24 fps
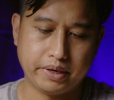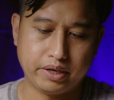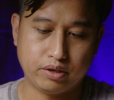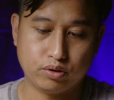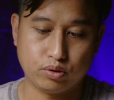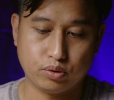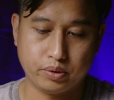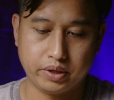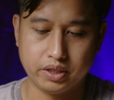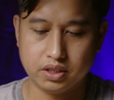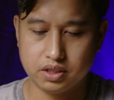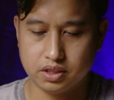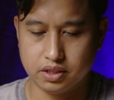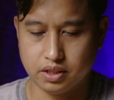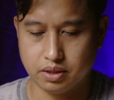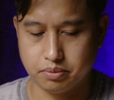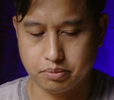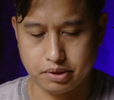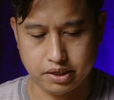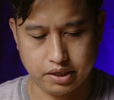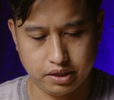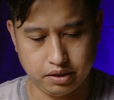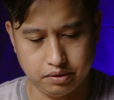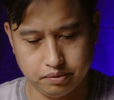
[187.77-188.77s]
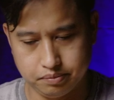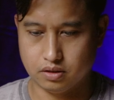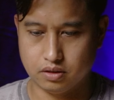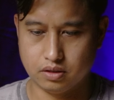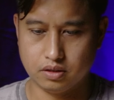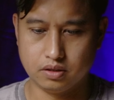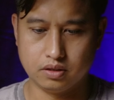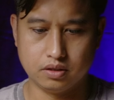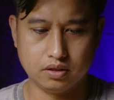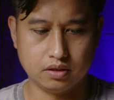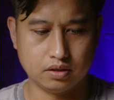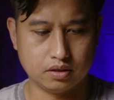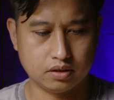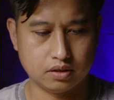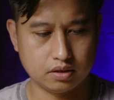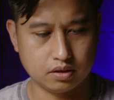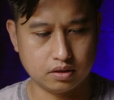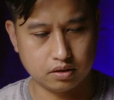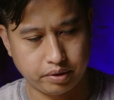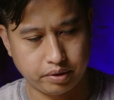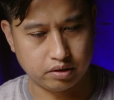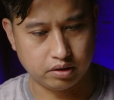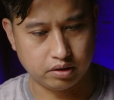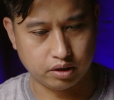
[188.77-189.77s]
micro HDMI. This is
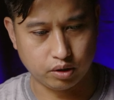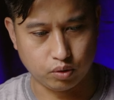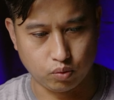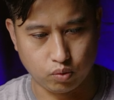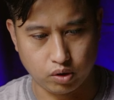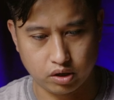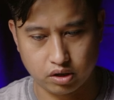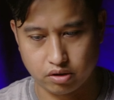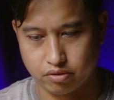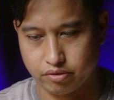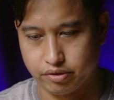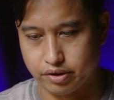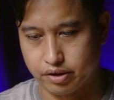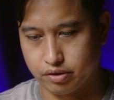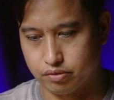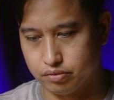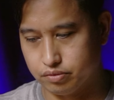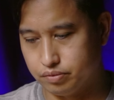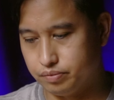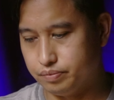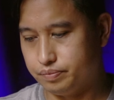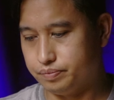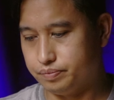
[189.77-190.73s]
apparently a workaround.